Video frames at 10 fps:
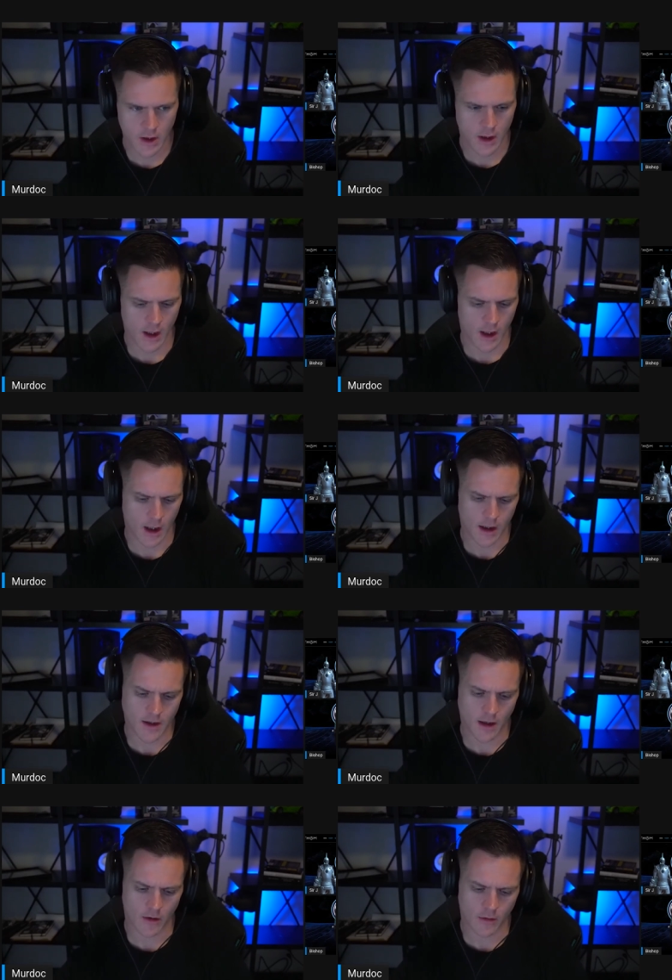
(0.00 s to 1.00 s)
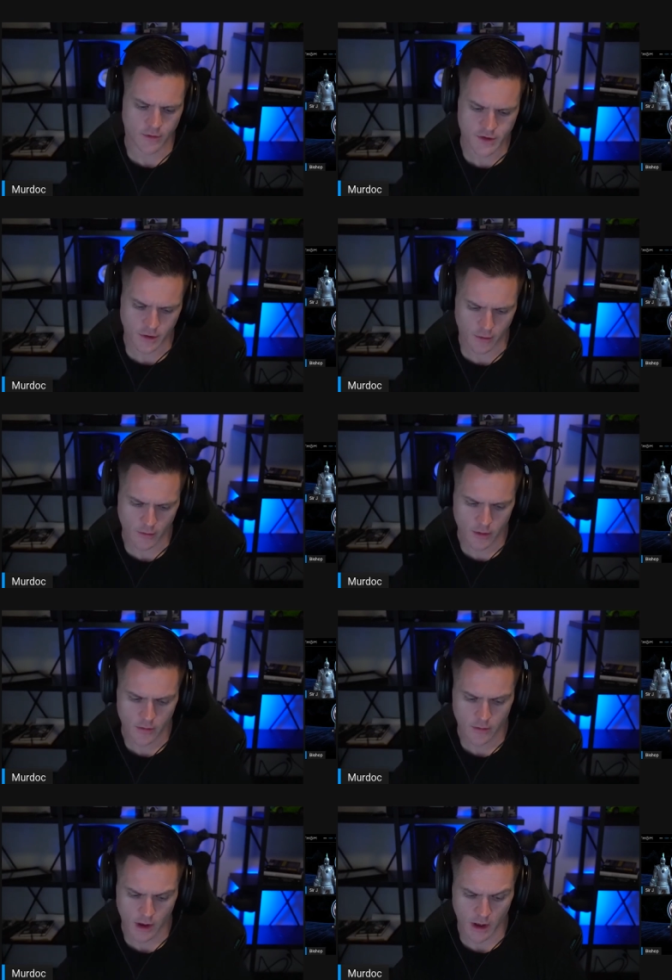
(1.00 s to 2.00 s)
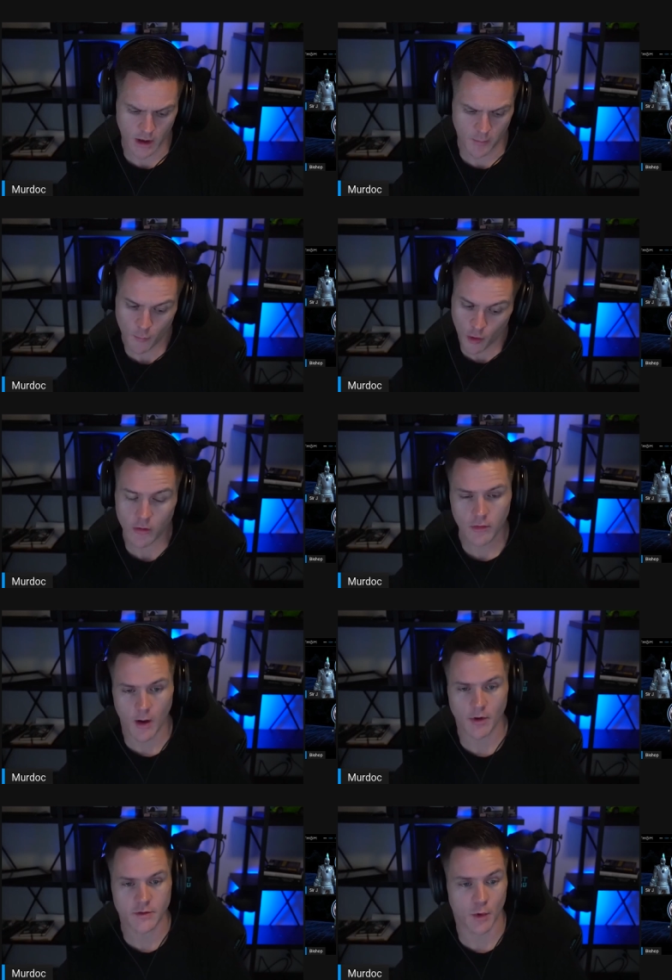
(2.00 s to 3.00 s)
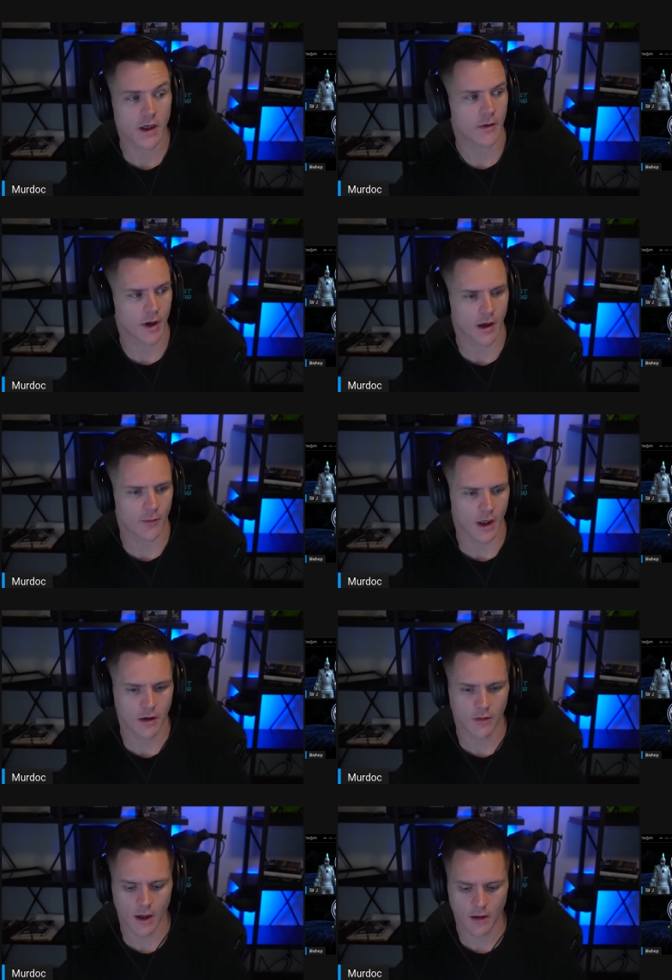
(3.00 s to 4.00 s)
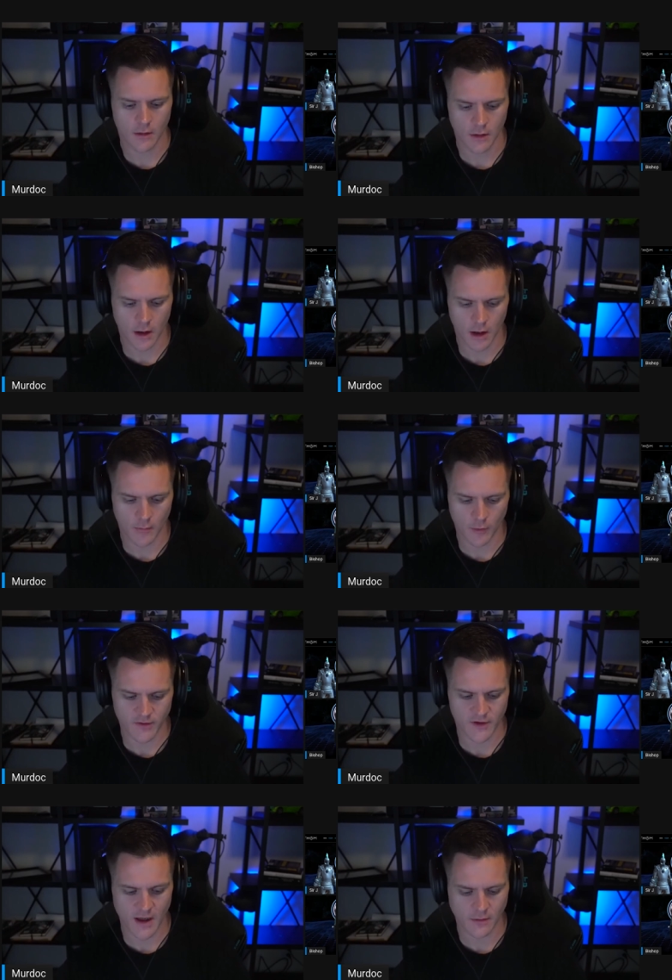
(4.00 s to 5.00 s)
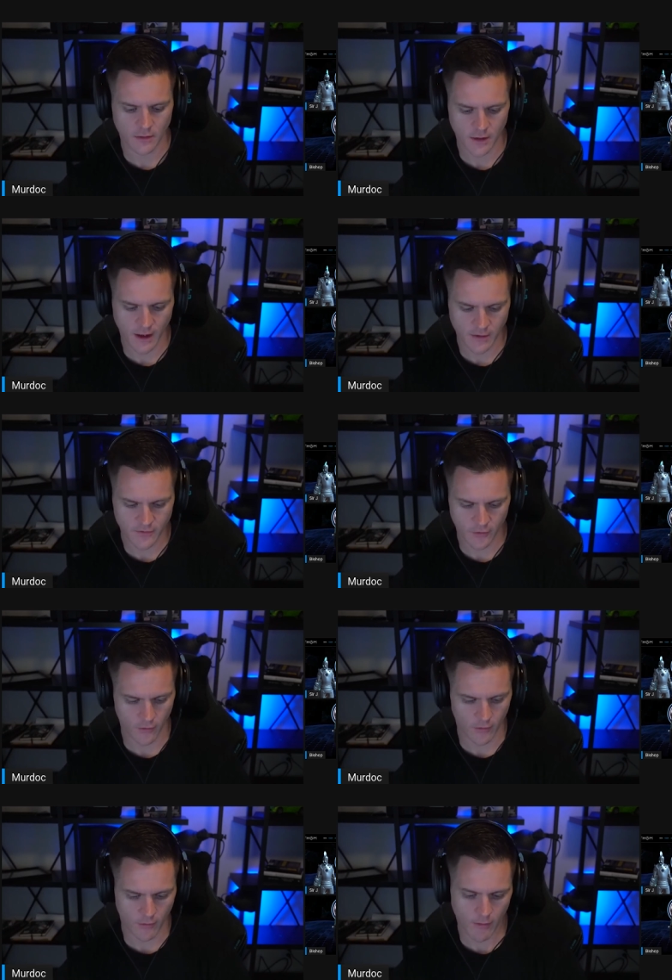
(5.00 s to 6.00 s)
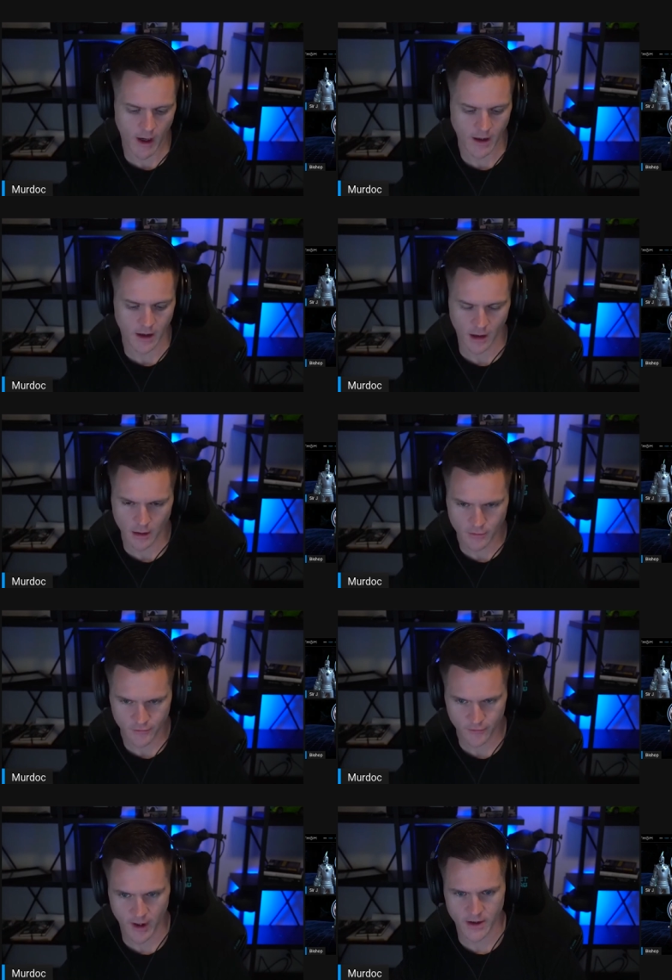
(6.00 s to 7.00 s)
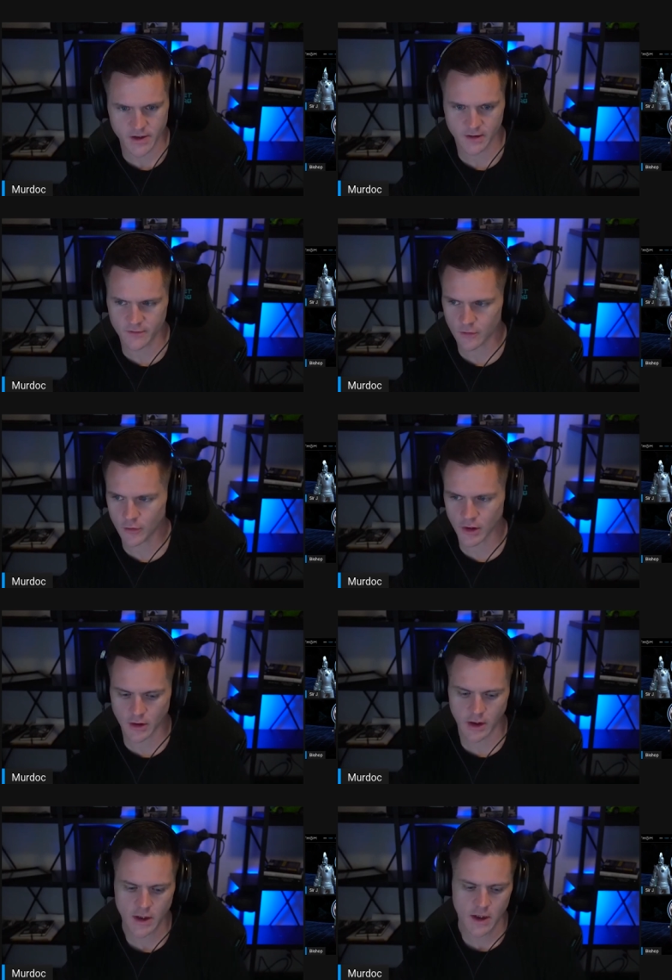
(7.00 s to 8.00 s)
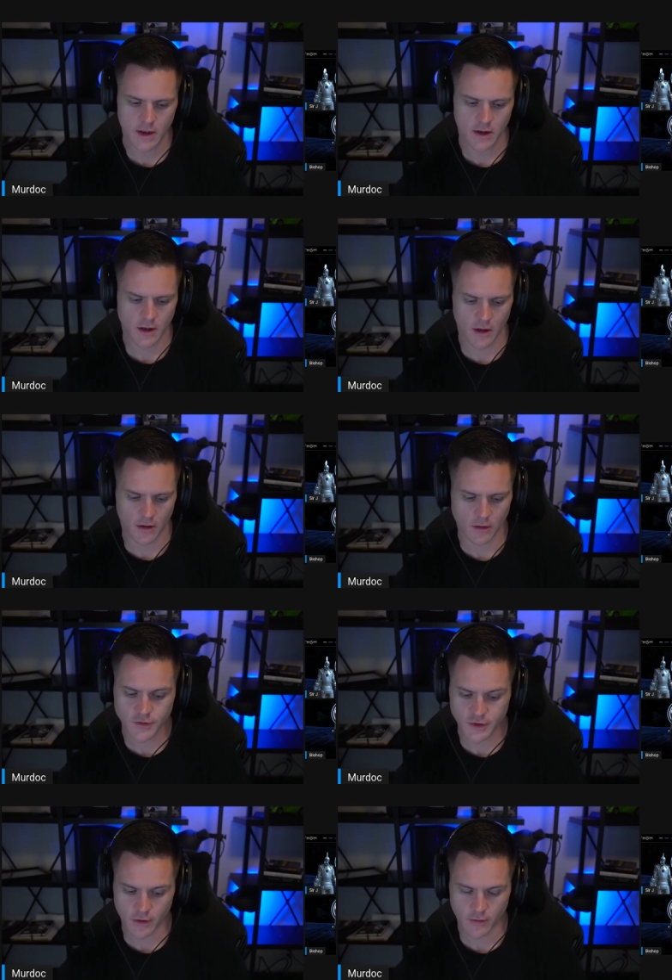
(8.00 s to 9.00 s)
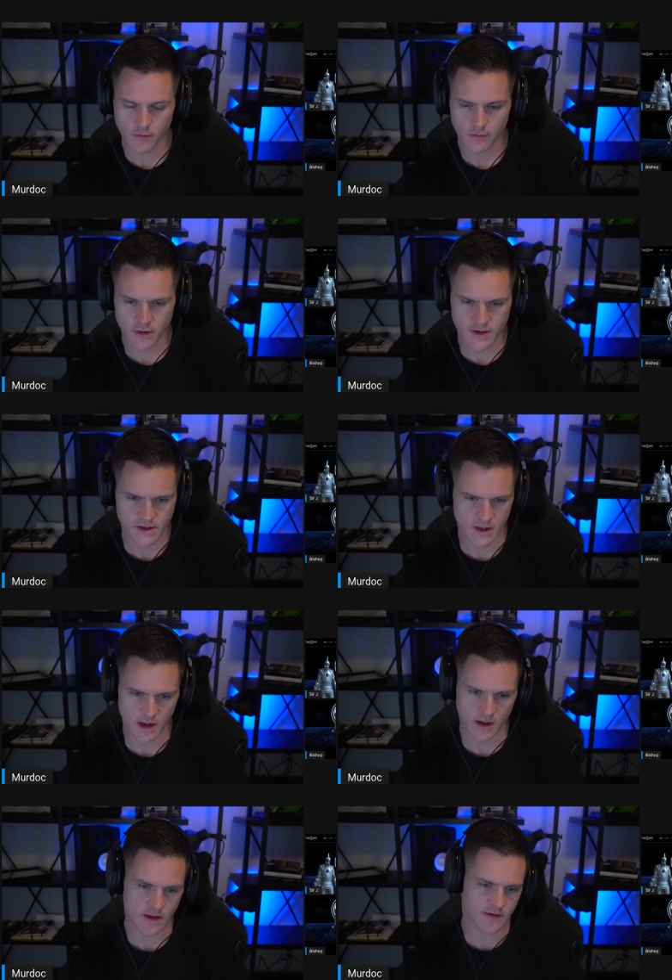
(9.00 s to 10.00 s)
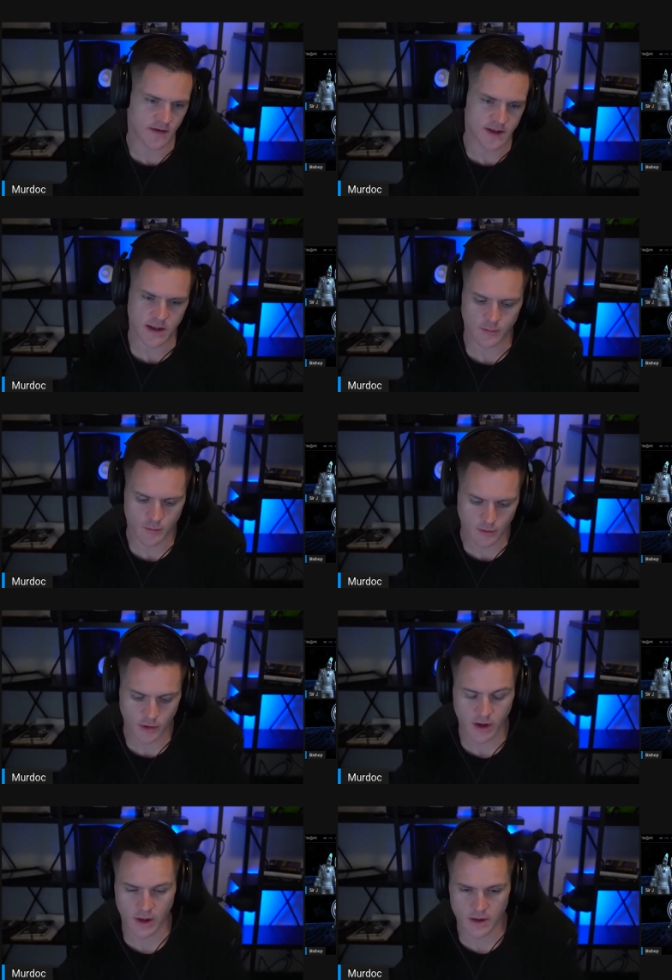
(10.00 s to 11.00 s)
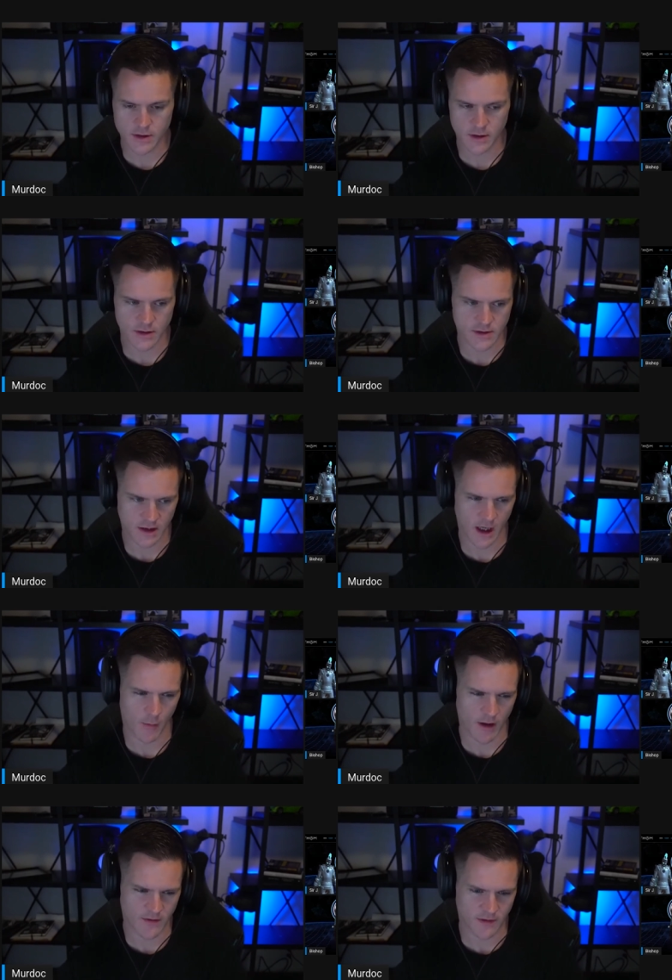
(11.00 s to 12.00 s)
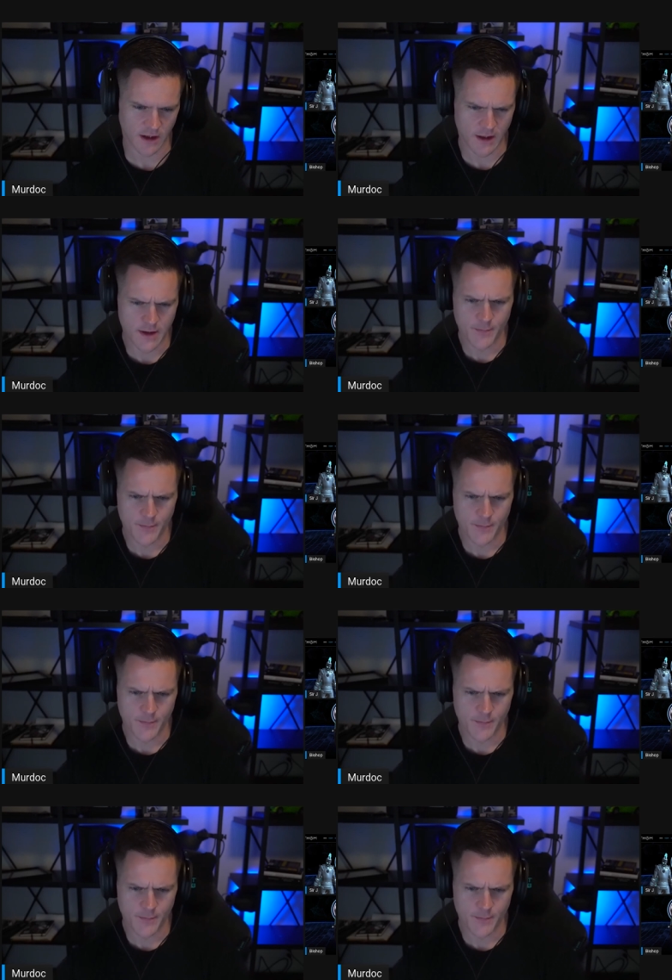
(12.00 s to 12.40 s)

Uh, and then also um, mm-hmm. well how much money am i going to make right um, what does that look like so I can strategize accordingly. And then also is the is the team looking to to KYC.